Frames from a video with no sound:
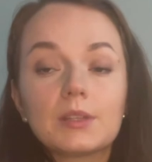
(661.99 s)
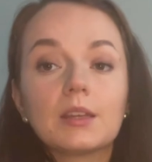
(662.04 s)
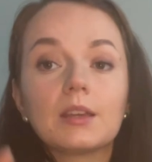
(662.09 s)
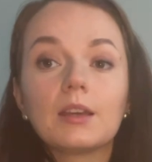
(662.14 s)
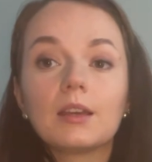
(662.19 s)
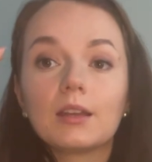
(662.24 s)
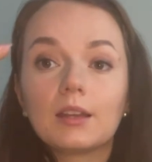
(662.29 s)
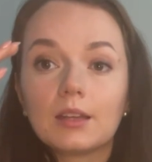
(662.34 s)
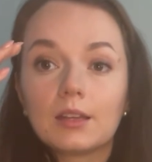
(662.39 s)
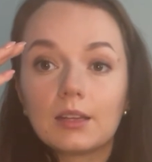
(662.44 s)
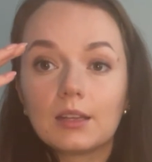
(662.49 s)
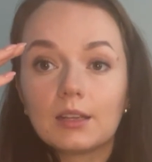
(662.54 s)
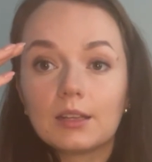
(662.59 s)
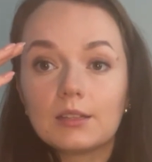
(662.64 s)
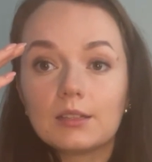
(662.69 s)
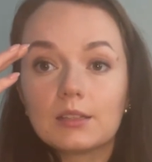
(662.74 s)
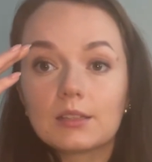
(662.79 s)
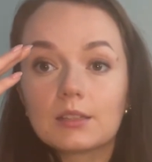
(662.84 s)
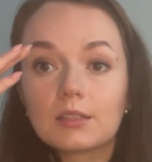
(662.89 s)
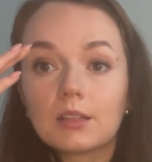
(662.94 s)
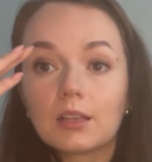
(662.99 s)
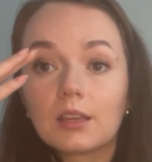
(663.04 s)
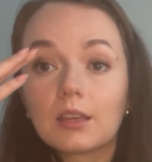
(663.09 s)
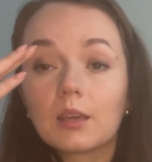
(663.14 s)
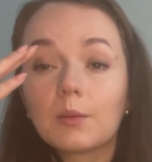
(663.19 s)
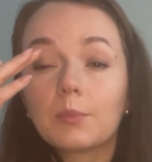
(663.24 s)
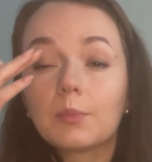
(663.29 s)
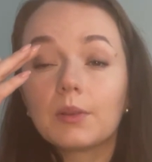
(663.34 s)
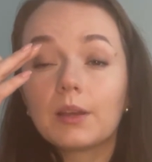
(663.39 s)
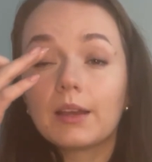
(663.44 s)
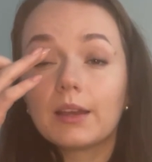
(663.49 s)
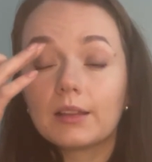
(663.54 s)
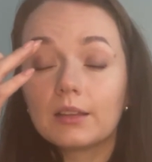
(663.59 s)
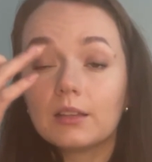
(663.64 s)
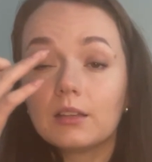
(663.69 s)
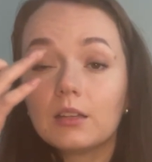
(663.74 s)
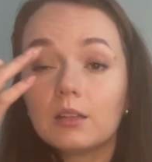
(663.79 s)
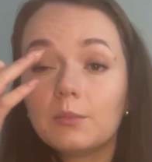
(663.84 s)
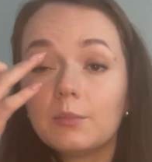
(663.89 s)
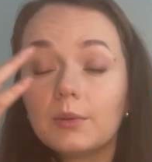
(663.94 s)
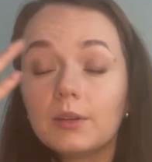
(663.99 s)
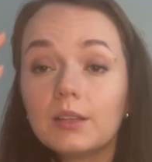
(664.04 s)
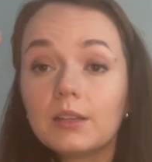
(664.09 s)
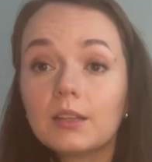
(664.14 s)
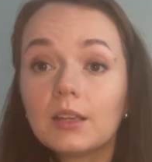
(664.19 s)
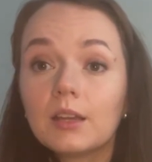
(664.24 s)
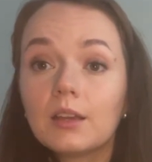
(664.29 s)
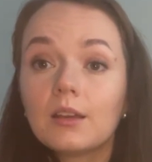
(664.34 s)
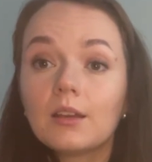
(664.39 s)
and just like apply a little bit